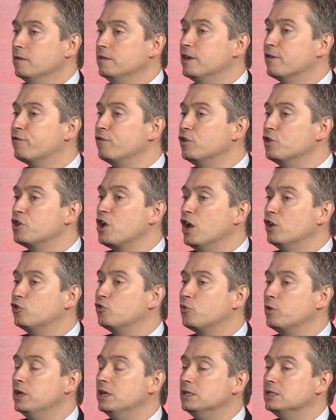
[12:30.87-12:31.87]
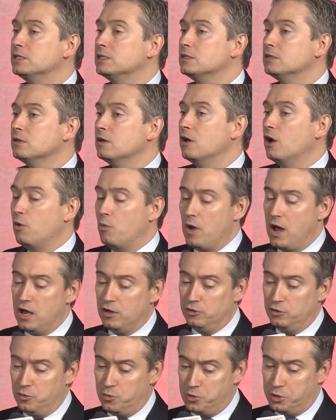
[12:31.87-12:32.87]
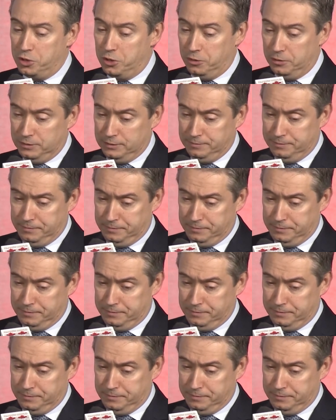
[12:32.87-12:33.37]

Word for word: different countries around the world.